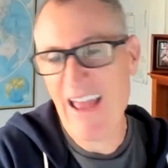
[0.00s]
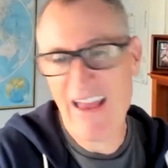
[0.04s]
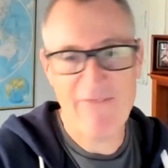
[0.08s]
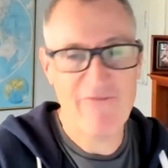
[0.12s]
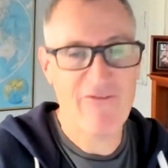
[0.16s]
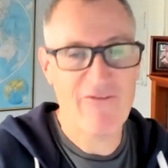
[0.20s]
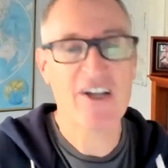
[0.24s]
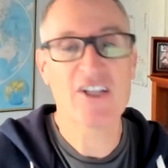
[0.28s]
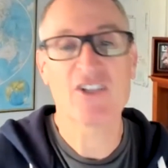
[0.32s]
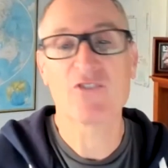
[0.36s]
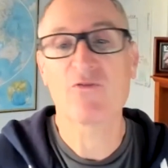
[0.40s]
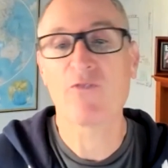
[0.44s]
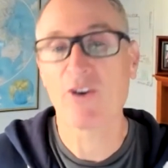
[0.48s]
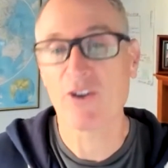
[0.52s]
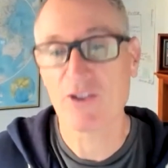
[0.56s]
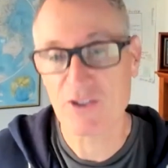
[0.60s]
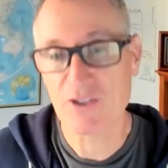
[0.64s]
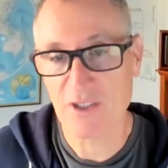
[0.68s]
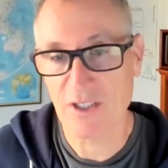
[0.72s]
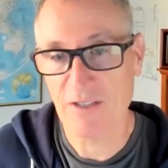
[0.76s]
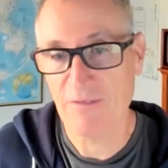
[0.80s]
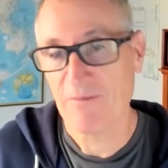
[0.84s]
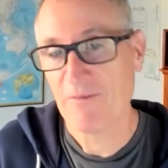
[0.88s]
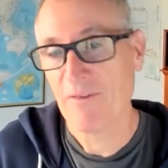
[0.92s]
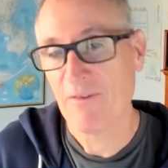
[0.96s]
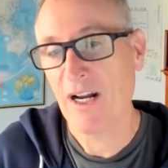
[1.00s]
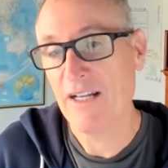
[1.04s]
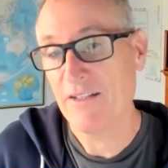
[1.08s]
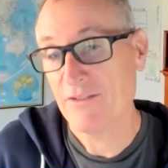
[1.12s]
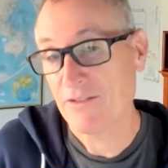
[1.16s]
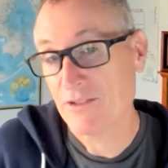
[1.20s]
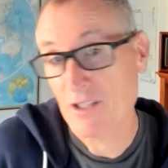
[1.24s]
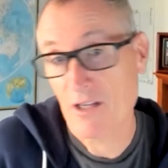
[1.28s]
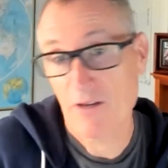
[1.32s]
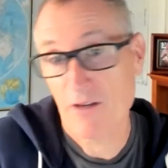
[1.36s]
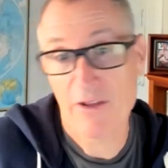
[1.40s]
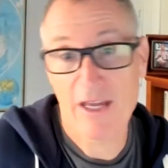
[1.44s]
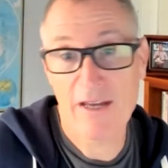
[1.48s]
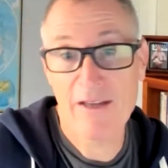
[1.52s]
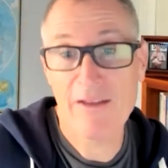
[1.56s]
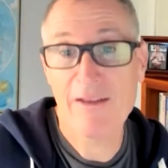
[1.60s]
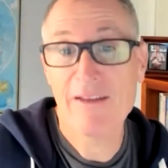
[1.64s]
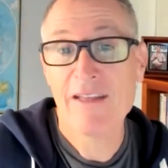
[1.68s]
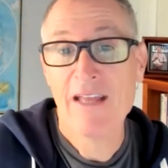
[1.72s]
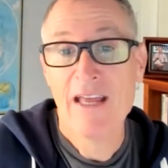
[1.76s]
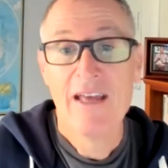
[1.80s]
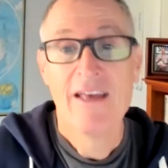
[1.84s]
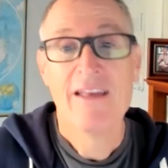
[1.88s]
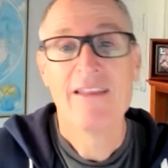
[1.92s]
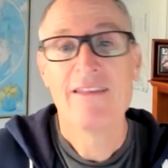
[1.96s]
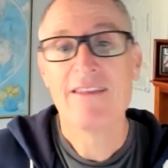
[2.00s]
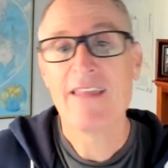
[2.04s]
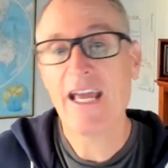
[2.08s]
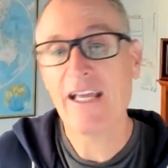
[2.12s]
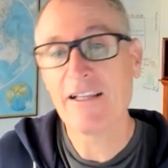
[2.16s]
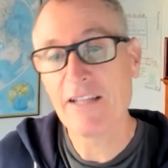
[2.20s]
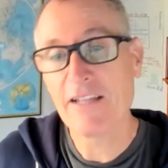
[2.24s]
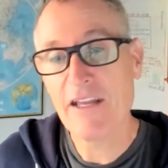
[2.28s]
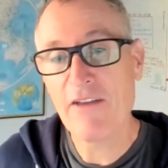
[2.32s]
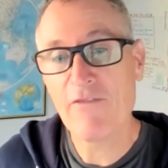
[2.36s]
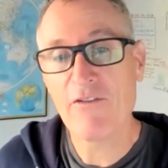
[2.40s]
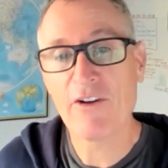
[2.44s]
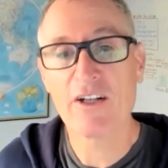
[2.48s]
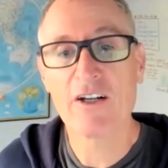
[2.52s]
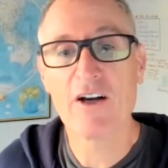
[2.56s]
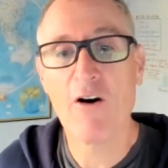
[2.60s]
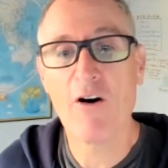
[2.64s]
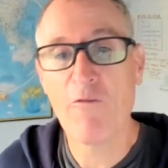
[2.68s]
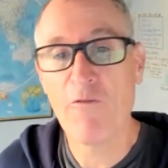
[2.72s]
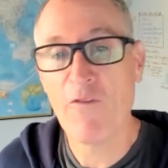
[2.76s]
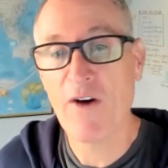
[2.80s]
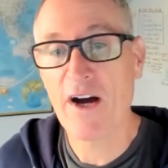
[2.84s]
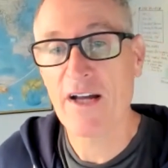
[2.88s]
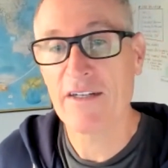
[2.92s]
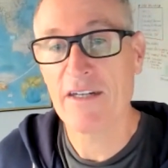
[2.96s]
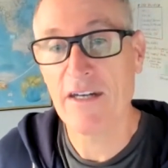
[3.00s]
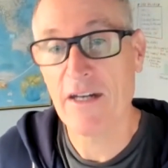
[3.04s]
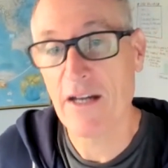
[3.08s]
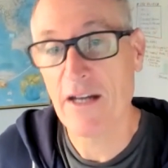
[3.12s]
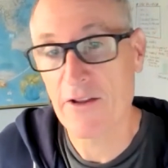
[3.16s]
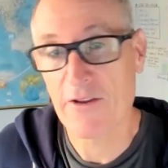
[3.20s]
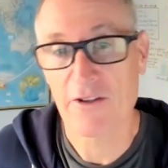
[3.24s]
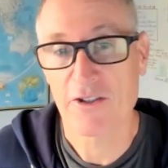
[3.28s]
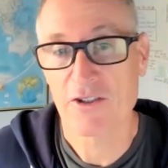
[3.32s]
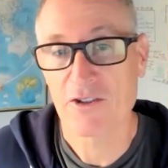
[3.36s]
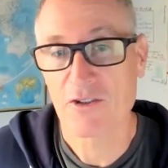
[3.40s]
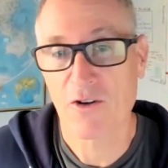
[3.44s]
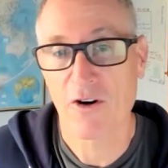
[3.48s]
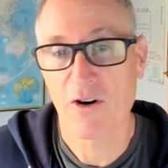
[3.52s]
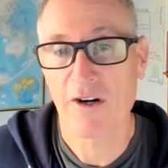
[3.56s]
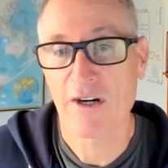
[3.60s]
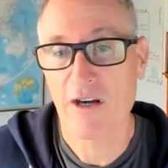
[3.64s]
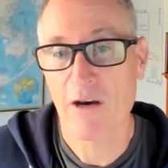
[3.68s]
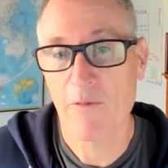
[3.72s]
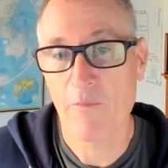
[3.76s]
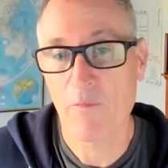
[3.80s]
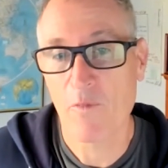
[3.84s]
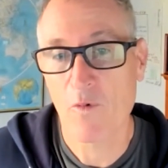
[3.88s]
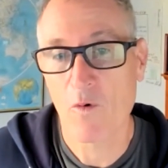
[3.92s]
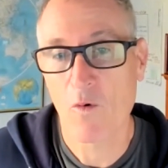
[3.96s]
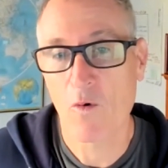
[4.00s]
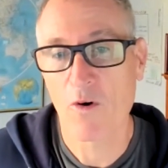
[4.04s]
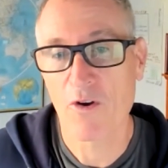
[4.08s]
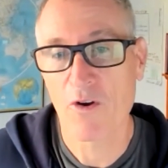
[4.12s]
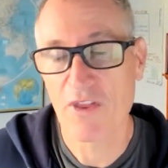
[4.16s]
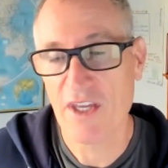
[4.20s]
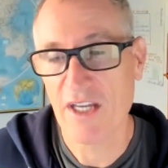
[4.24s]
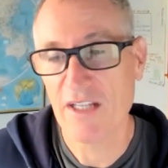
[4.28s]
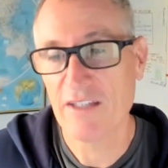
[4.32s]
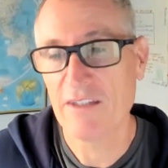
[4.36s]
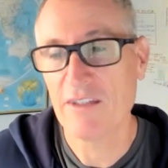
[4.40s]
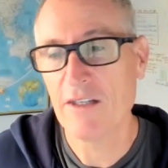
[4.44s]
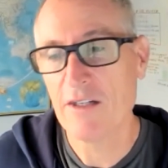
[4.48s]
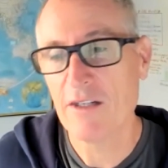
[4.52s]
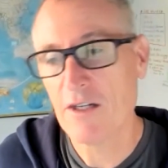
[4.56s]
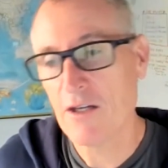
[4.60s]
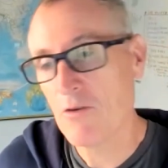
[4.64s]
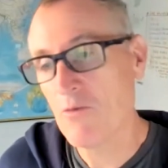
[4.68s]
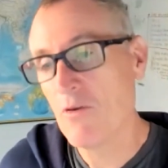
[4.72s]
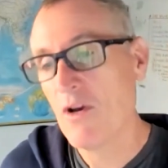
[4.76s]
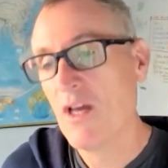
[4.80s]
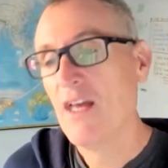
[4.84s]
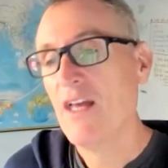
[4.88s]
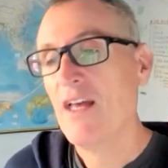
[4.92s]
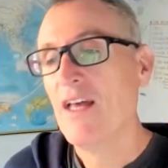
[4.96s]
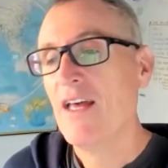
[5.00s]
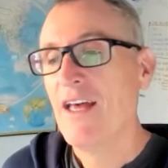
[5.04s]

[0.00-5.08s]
vice versa, right? So they leave and go find another startup or thing to do.